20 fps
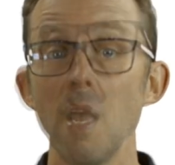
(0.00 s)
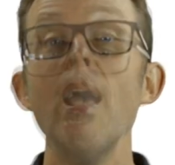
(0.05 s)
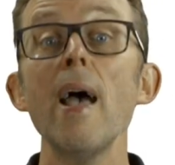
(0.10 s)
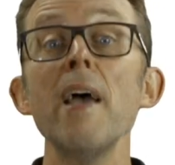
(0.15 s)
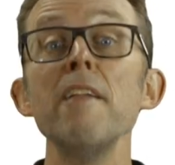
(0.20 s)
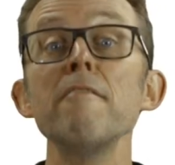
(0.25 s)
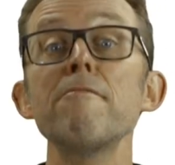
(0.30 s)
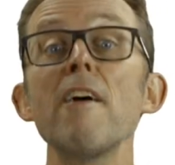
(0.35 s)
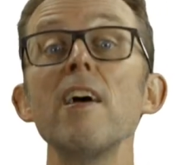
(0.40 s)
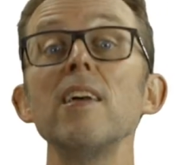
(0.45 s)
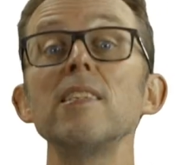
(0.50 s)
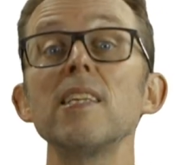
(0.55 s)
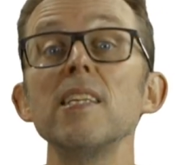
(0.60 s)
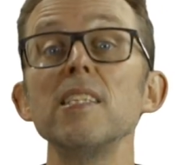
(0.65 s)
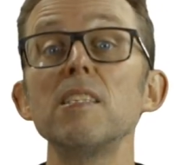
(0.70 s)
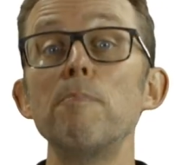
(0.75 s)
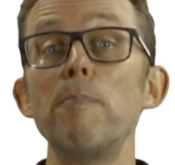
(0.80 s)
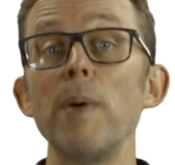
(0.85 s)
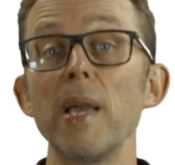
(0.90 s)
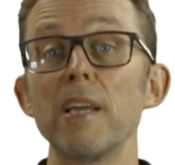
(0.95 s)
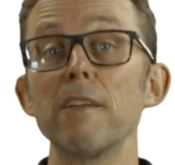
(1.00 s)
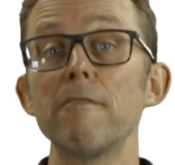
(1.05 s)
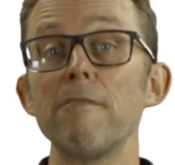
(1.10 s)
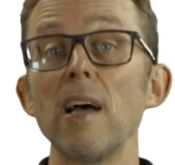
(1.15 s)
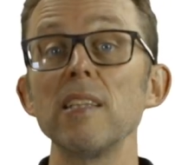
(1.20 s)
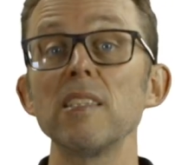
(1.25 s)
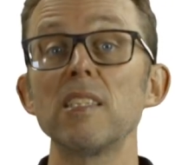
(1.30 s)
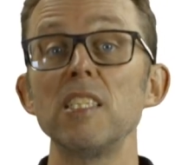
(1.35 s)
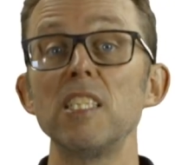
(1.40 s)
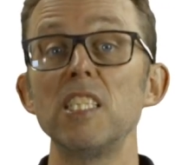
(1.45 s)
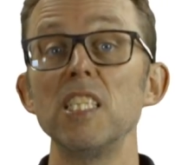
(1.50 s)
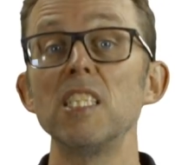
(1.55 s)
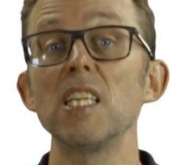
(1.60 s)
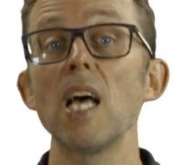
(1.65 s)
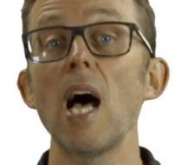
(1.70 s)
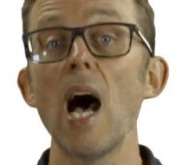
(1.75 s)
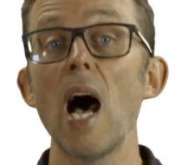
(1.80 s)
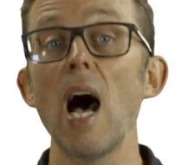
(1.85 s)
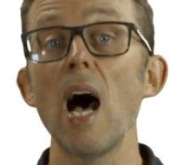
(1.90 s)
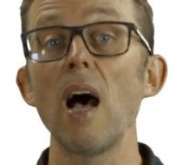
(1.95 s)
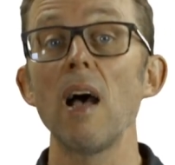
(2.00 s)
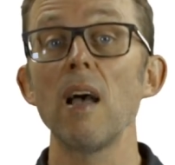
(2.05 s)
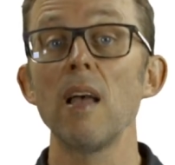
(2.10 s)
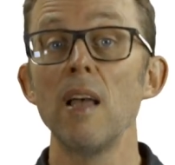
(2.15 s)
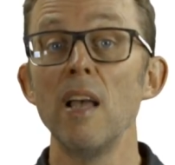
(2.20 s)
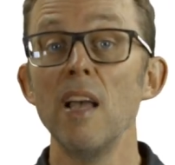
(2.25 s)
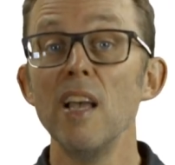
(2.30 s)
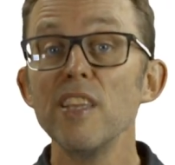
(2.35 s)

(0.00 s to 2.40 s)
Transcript: Enphase's big advantages are,